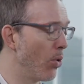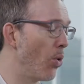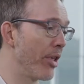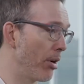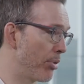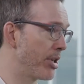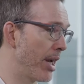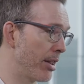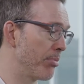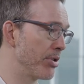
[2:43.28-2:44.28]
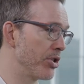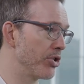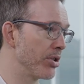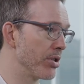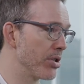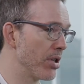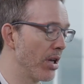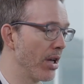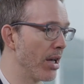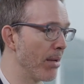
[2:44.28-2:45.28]
or that'll protect the positions
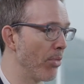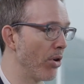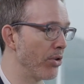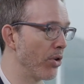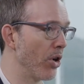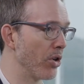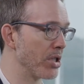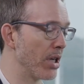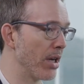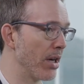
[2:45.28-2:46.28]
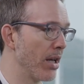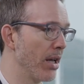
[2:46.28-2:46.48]
on your long side.